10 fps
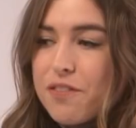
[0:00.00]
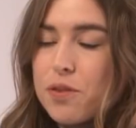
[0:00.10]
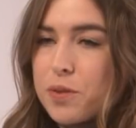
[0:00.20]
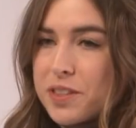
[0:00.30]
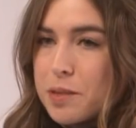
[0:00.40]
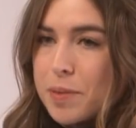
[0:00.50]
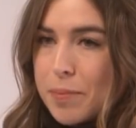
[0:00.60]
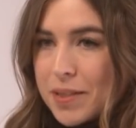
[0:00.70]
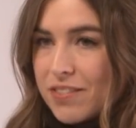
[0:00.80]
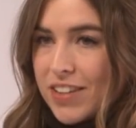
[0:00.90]
everyone wants to be a
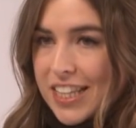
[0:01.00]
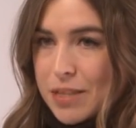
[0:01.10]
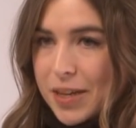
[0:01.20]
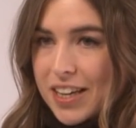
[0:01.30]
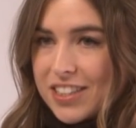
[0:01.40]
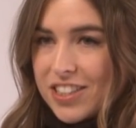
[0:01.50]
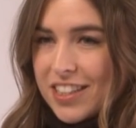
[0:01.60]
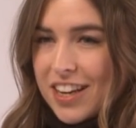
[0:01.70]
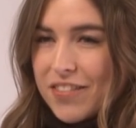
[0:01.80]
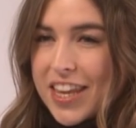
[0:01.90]
bit of Lady Bird. She's
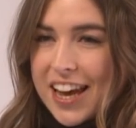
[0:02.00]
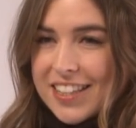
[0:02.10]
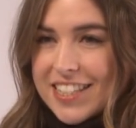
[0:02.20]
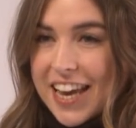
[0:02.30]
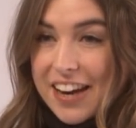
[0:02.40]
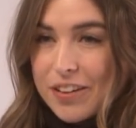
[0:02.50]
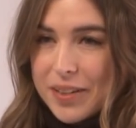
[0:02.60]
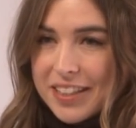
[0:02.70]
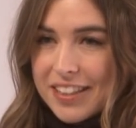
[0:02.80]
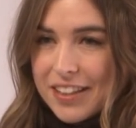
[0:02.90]
kind of the
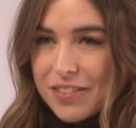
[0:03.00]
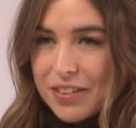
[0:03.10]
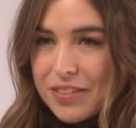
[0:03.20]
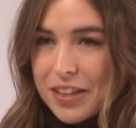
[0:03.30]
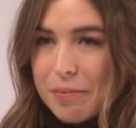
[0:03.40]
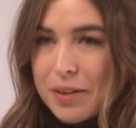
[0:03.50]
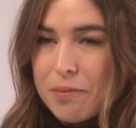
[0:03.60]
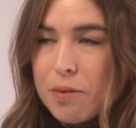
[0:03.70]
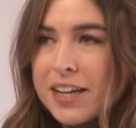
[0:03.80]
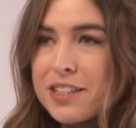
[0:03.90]
anti-heroine of the film.
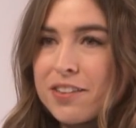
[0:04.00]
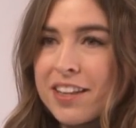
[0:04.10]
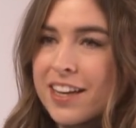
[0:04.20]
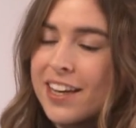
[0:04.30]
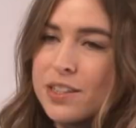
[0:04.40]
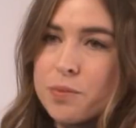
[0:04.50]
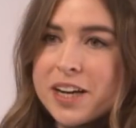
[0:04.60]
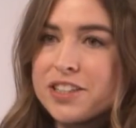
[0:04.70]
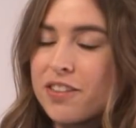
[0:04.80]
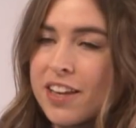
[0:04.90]
And why do you think that is?
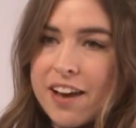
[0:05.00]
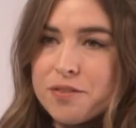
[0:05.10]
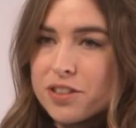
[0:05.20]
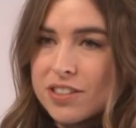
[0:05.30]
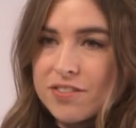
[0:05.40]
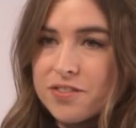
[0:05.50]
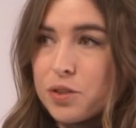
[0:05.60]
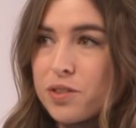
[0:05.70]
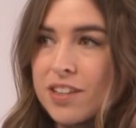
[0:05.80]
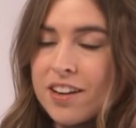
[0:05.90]
Why do you think everyone just
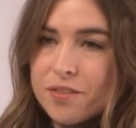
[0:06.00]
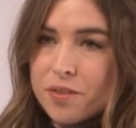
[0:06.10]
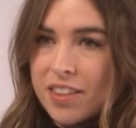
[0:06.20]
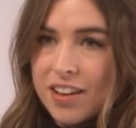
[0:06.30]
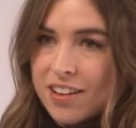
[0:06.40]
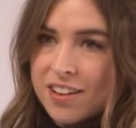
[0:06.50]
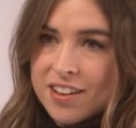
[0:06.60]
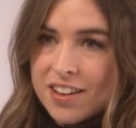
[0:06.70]
falls in love with her?